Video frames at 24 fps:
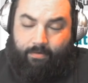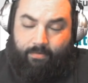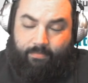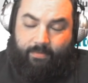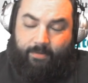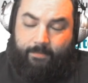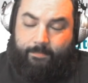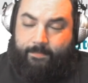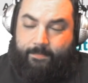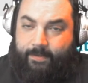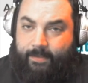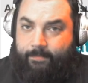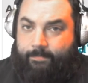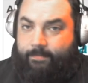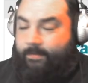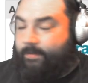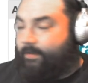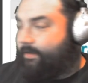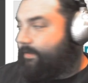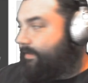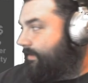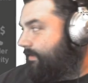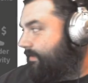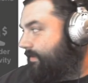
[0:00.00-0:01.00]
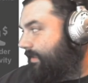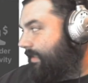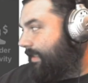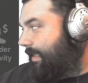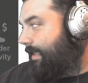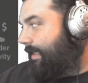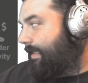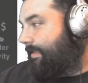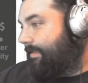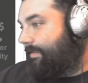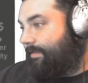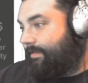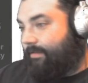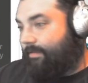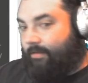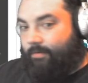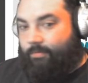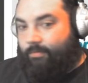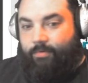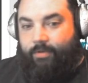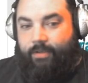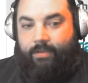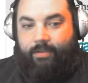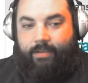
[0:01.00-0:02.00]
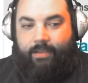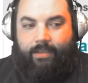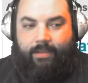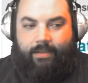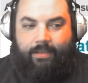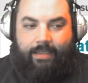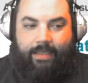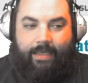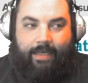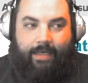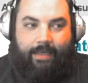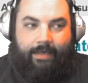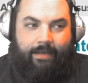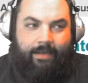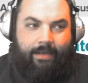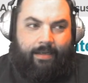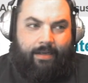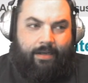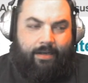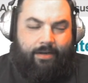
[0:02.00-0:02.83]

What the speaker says: normal people. There's not really a lot.